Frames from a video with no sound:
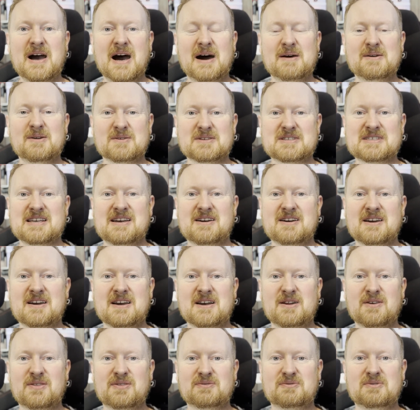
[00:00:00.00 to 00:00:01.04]
I'm not saying I'm
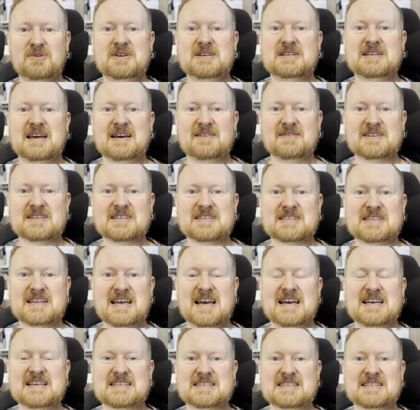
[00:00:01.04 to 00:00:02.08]
going to throw you down the
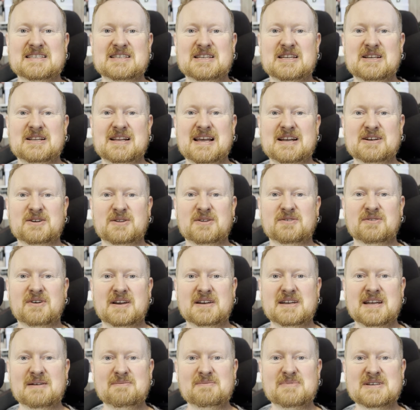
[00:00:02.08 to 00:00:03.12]
stairs until you land on the
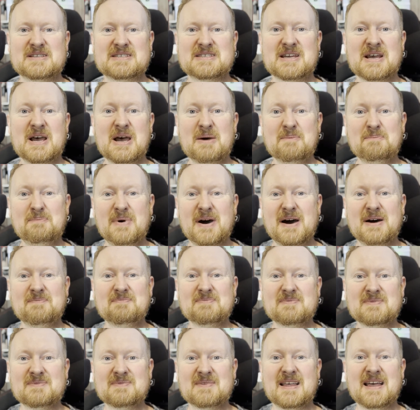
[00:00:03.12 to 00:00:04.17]
right numbers,
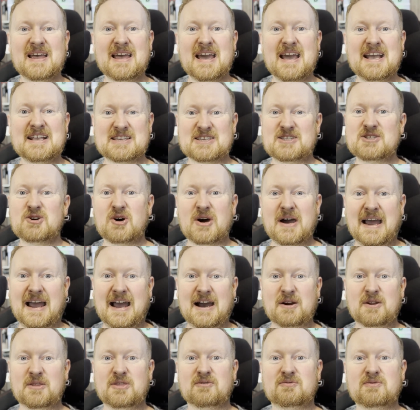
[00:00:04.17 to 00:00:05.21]
but it's not
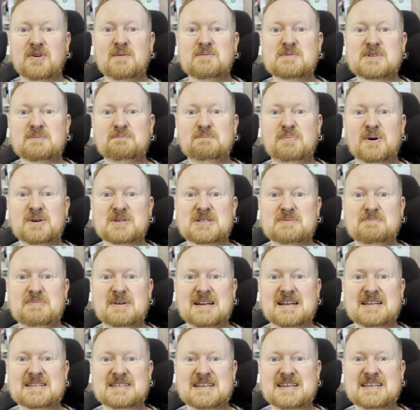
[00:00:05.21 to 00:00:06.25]
out of the realms of
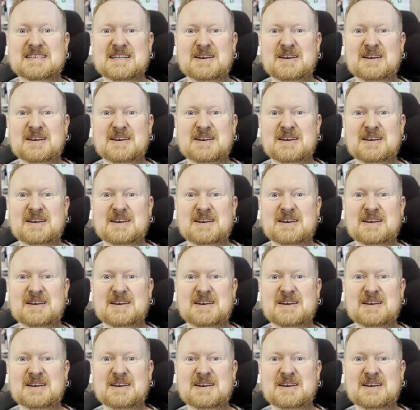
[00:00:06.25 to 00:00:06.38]
possibility.